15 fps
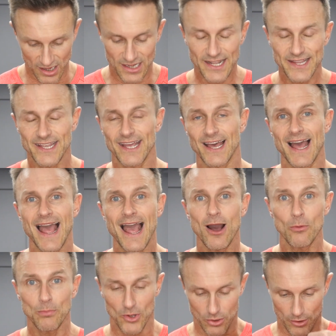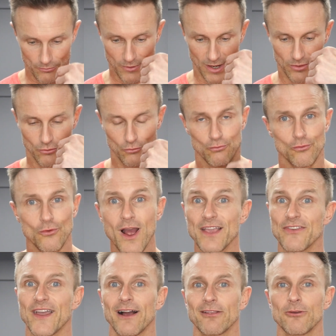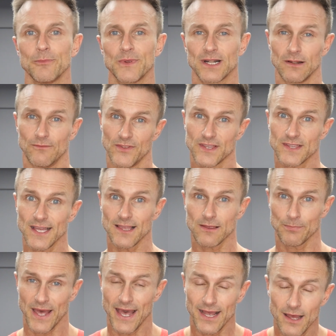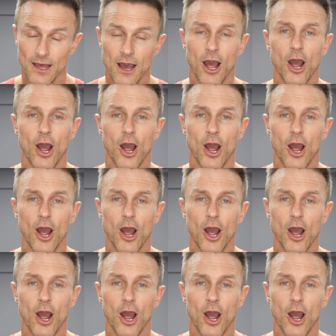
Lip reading: linea alba that runs right down the middle of the six-pack